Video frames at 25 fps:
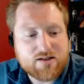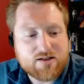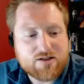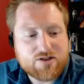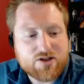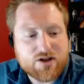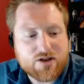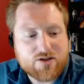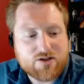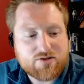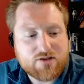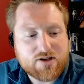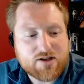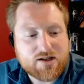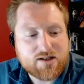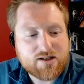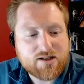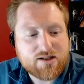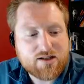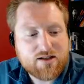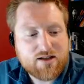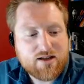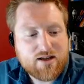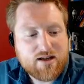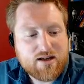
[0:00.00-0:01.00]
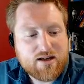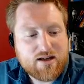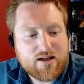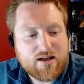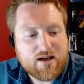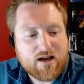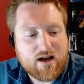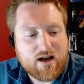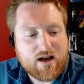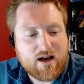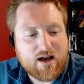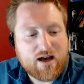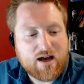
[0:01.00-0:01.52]
Jodriel?
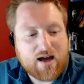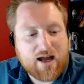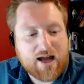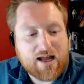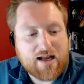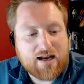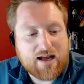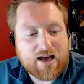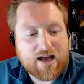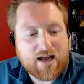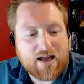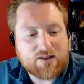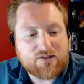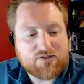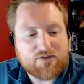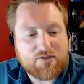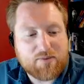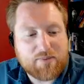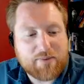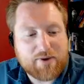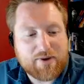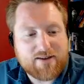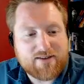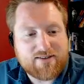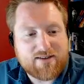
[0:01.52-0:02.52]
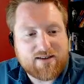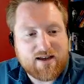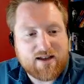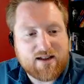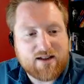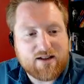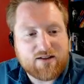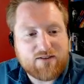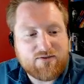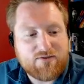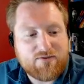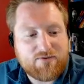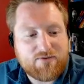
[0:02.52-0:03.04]
Uh, and as for
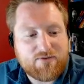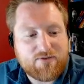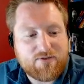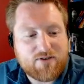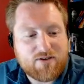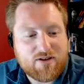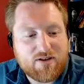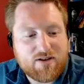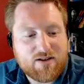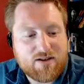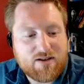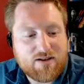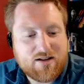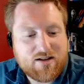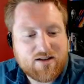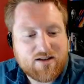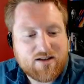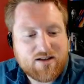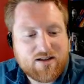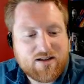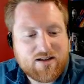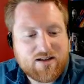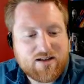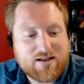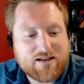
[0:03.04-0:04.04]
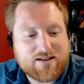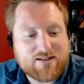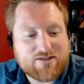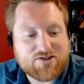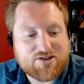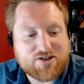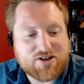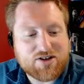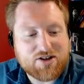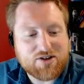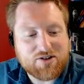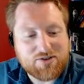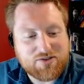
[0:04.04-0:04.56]
myself, he
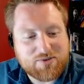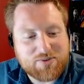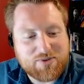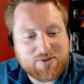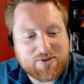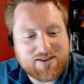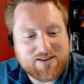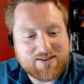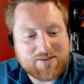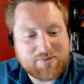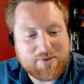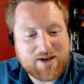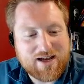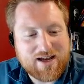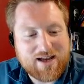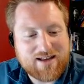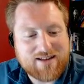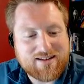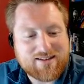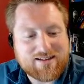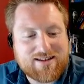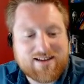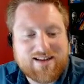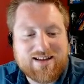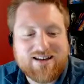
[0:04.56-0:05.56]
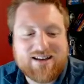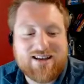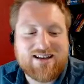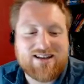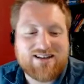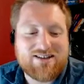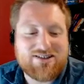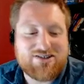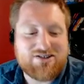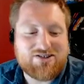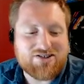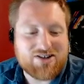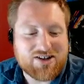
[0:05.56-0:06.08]
struggles with his mask.
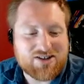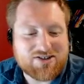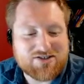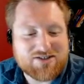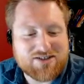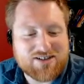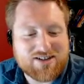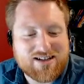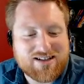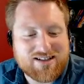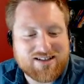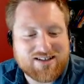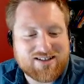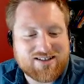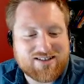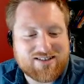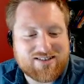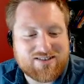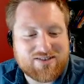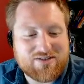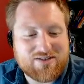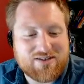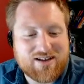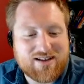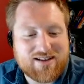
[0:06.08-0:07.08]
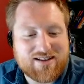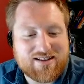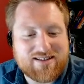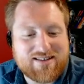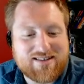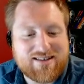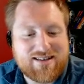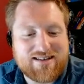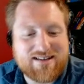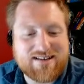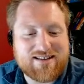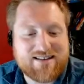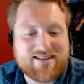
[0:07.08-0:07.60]
Jodriel soon
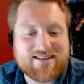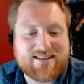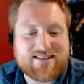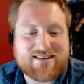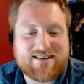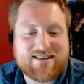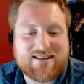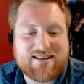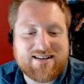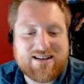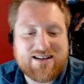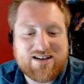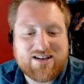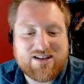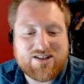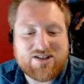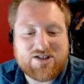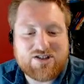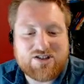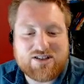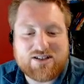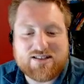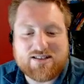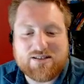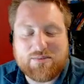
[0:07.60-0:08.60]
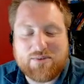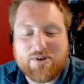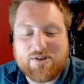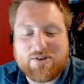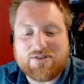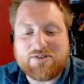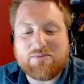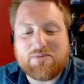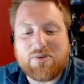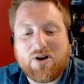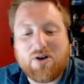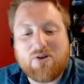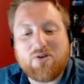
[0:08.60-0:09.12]
assists. She's the most
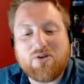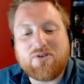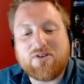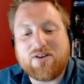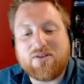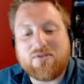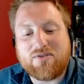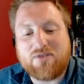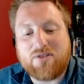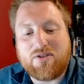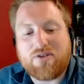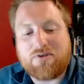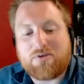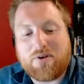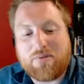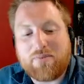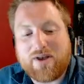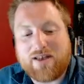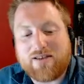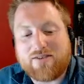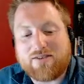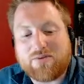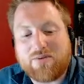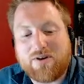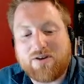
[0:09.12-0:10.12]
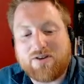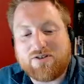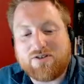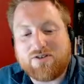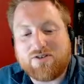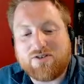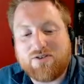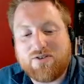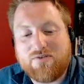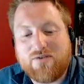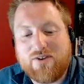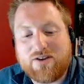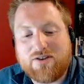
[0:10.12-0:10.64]
imposing of the three masked
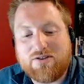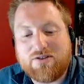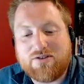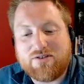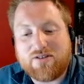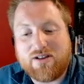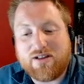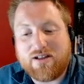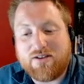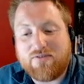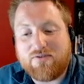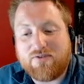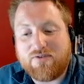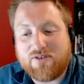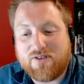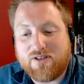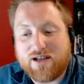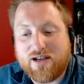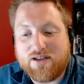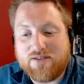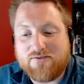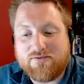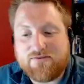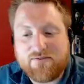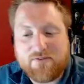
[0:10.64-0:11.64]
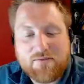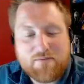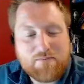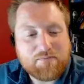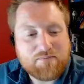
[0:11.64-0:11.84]
wanderers who found you clinging for life.